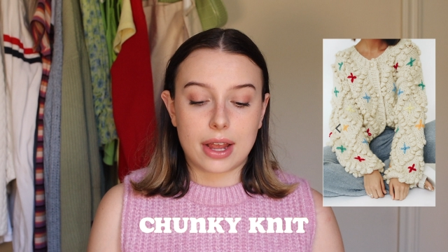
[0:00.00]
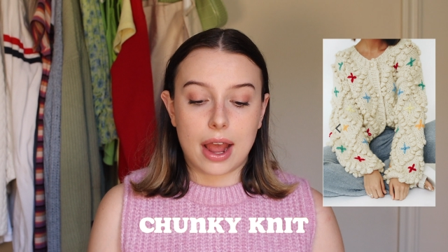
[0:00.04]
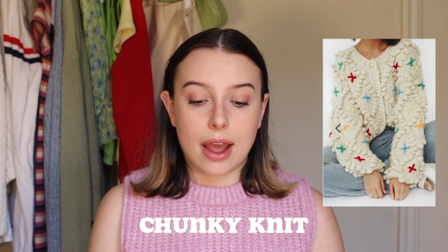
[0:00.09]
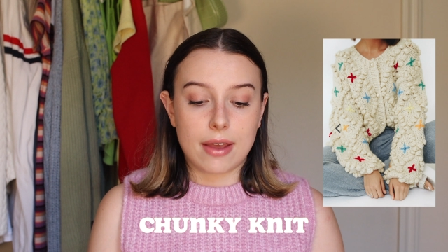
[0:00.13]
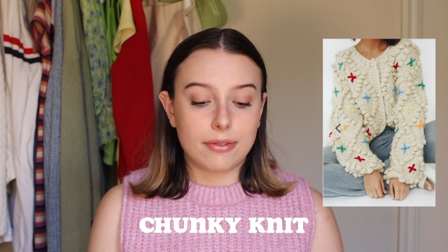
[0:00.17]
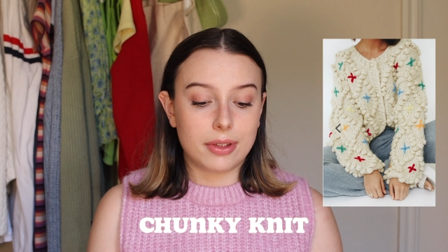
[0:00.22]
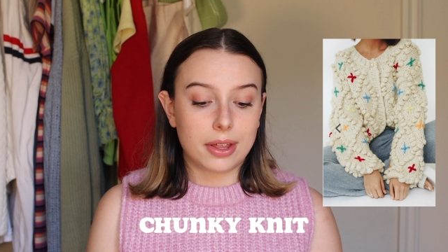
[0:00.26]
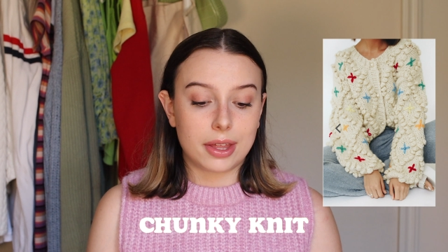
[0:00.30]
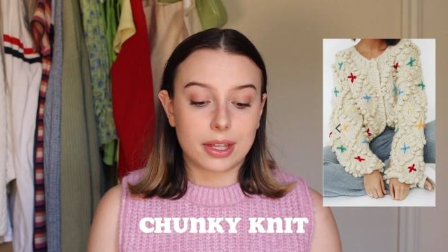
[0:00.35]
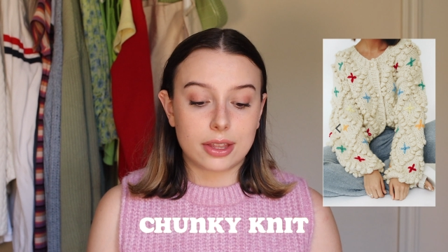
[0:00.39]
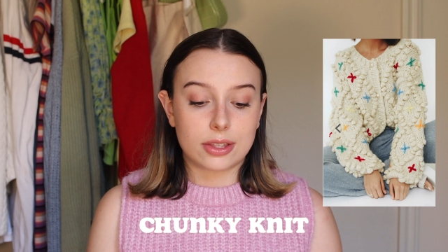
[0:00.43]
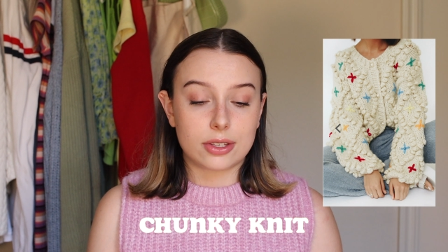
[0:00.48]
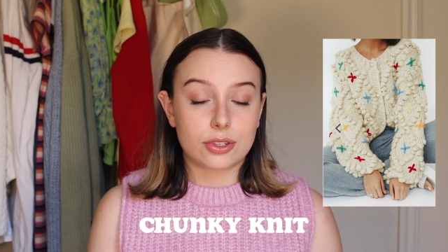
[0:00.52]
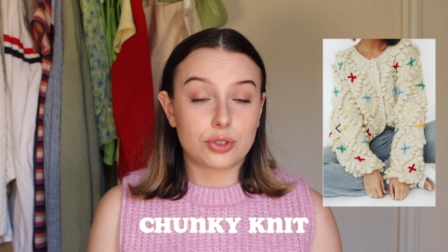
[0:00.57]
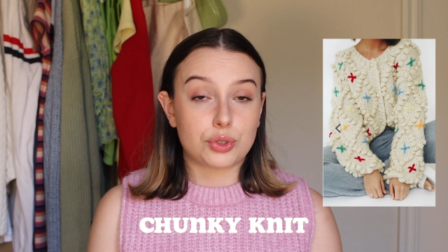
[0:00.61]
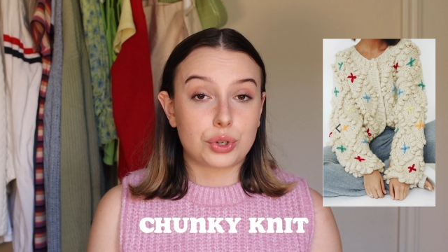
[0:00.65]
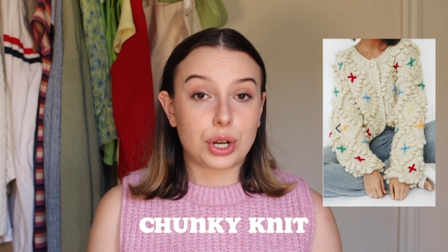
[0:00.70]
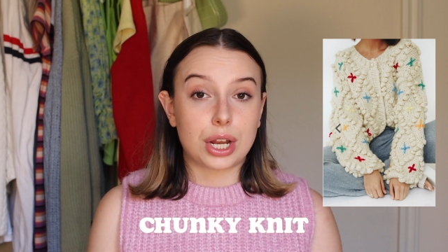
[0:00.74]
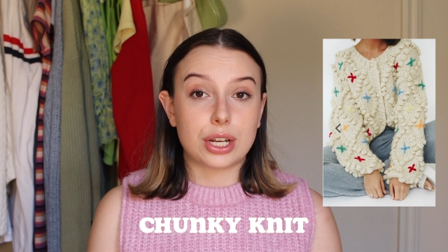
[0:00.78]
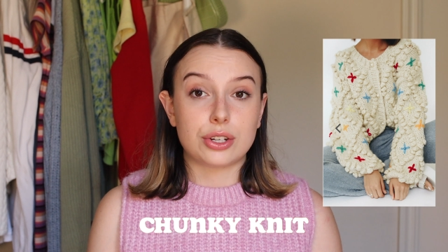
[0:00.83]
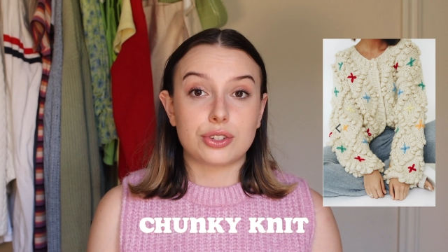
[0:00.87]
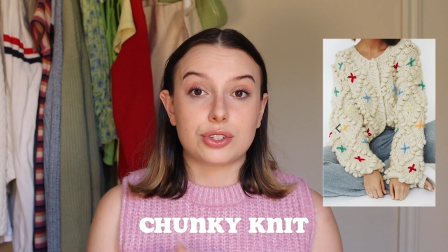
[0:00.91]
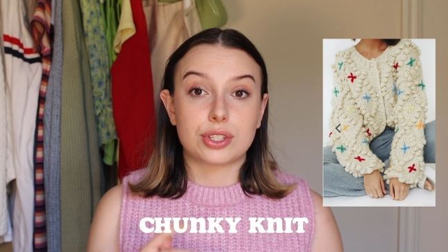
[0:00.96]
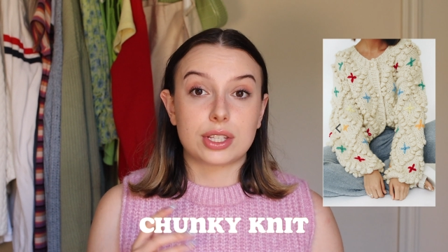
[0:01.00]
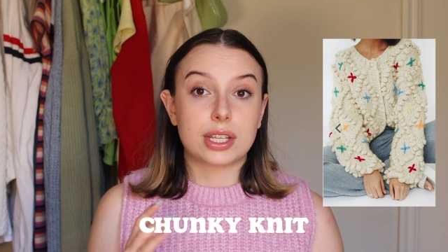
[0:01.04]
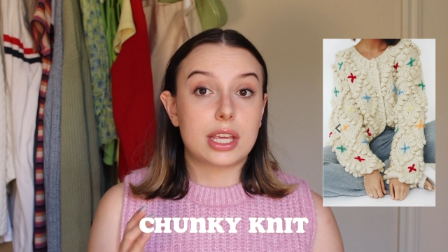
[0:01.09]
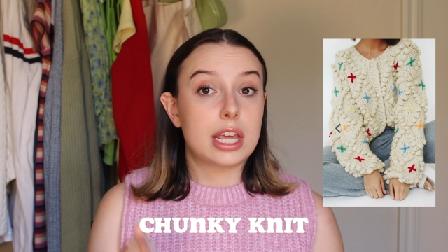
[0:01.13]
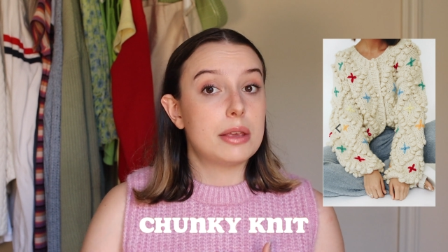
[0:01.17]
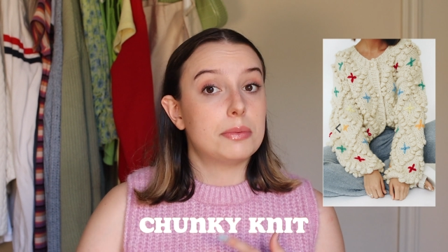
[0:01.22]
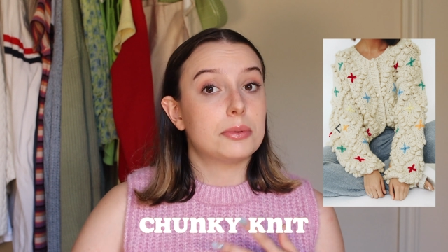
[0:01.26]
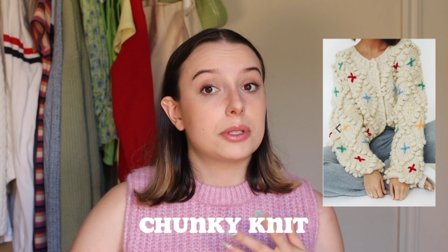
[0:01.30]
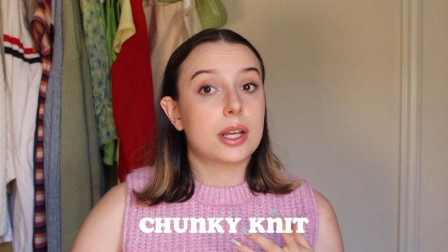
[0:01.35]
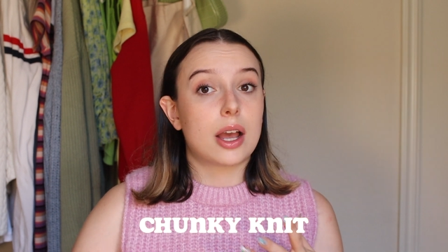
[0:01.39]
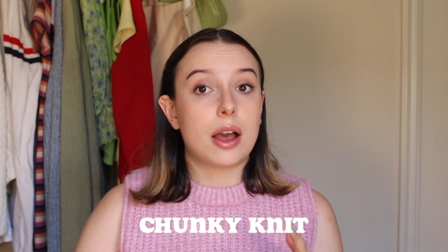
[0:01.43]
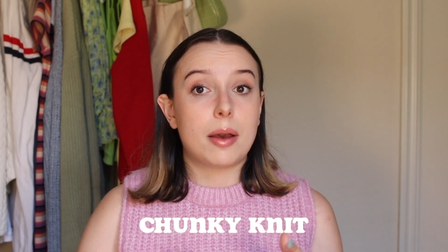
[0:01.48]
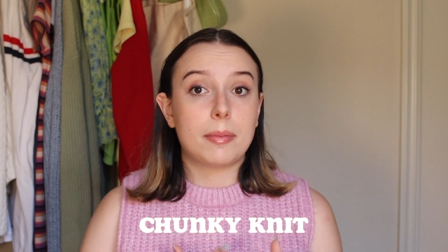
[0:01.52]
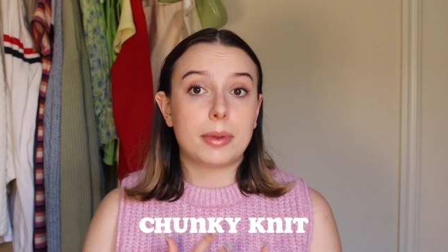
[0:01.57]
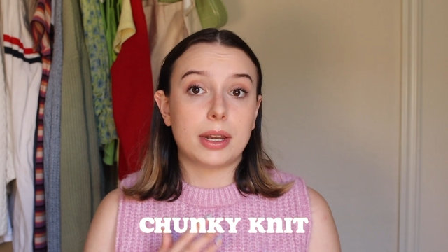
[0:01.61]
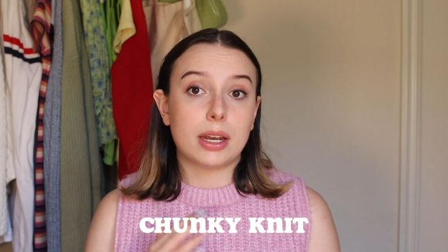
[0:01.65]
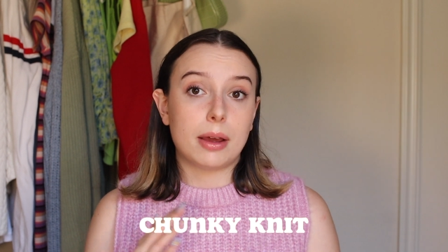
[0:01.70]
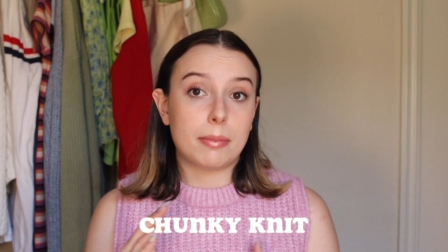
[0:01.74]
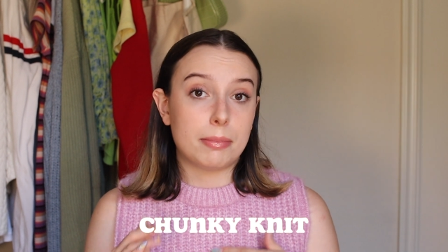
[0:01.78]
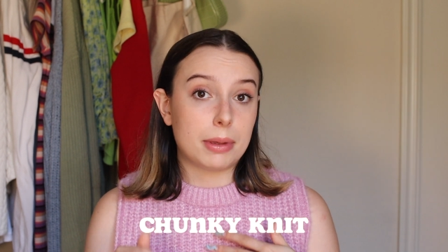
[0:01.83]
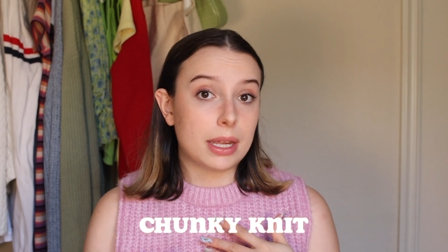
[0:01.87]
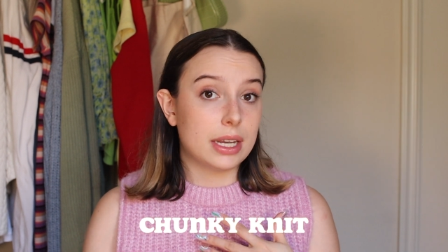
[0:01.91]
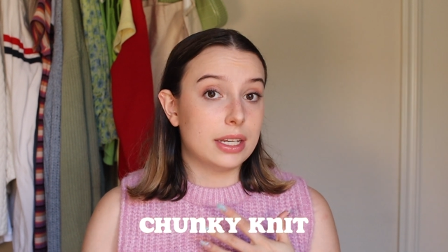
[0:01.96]
I feel like this trend just keeps coming
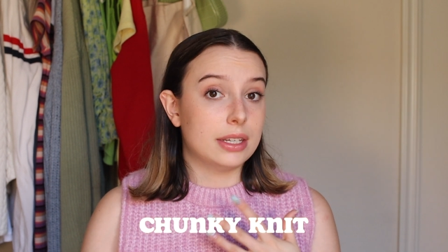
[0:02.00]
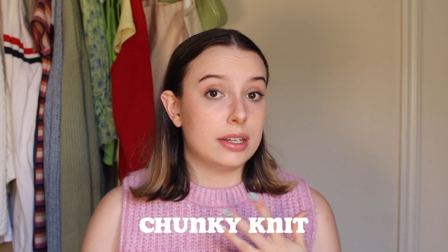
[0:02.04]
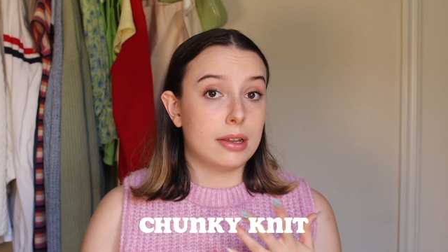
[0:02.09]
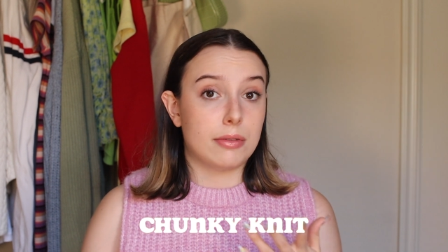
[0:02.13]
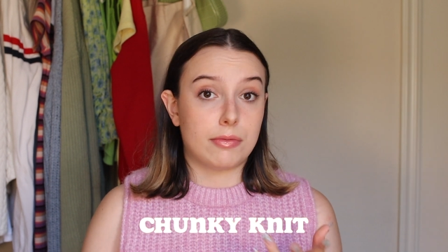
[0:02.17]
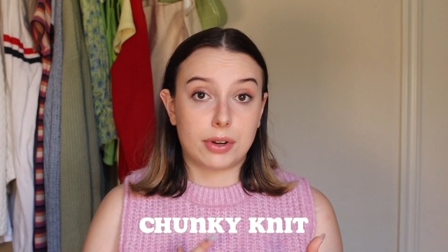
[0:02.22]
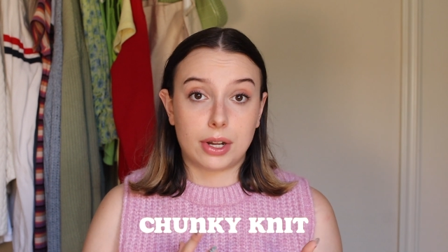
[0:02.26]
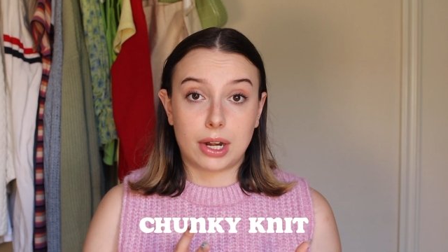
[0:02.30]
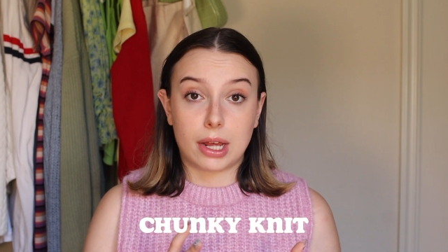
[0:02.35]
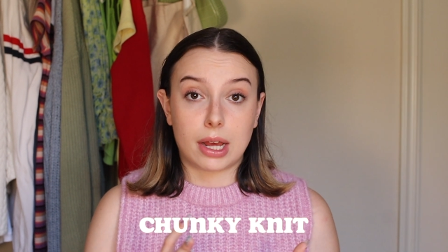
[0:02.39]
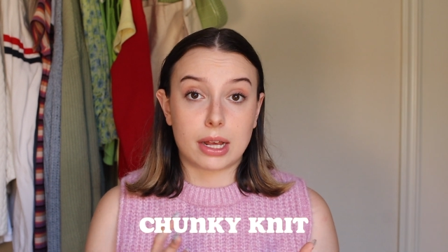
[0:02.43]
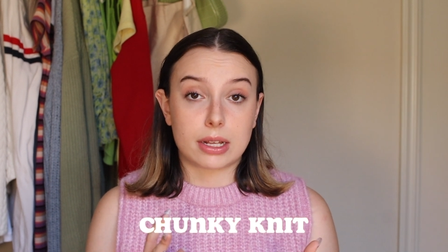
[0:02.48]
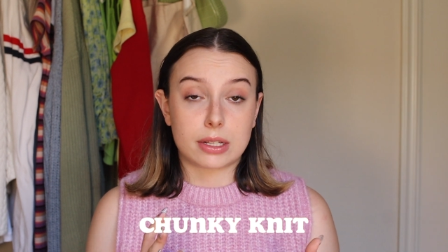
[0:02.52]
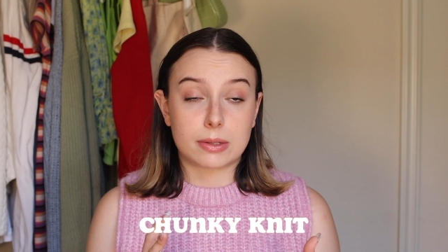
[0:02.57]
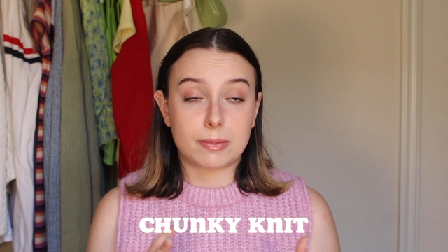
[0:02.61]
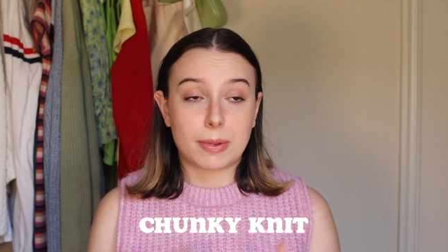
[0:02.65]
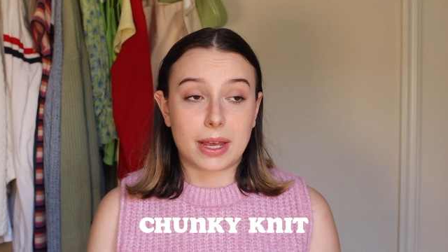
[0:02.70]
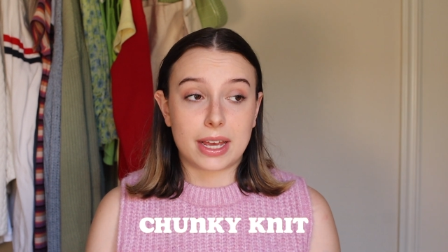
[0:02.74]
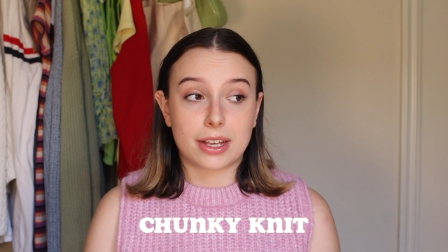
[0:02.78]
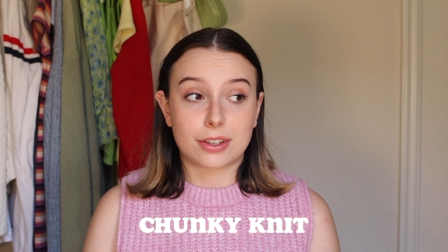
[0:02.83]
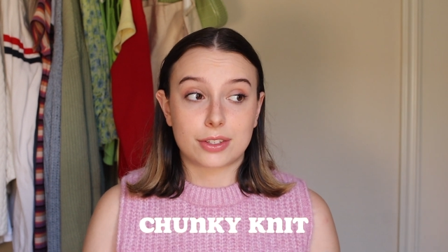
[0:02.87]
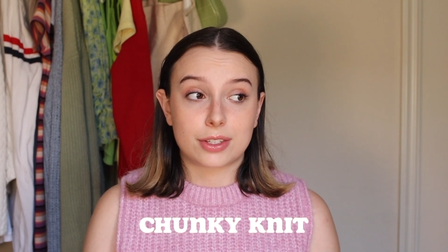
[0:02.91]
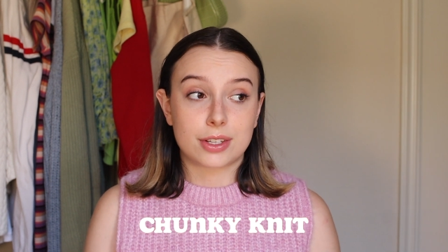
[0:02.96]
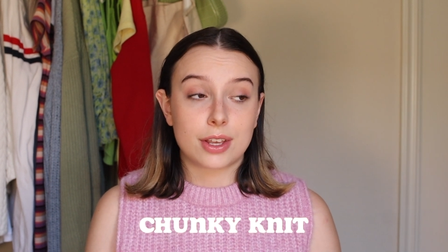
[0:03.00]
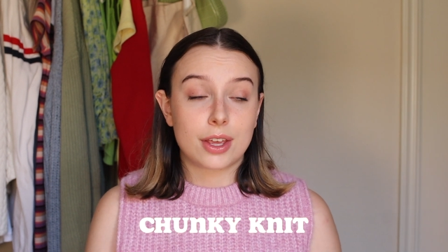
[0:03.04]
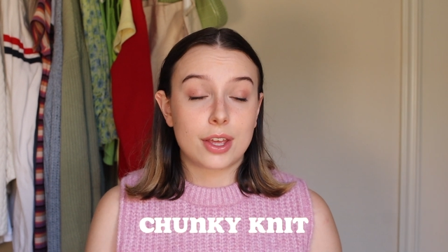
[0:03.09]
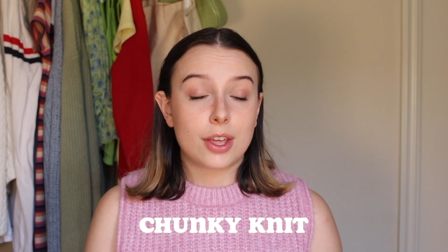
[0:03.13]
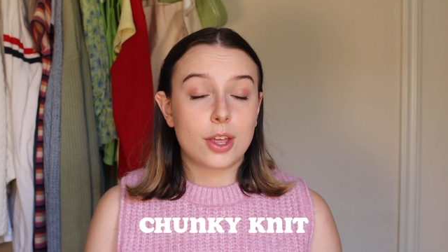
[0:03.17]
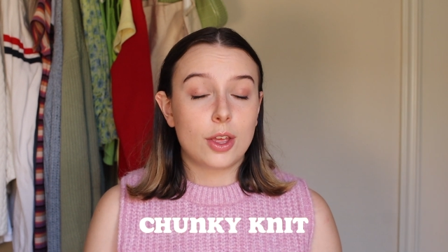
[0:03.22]
up in different aspects.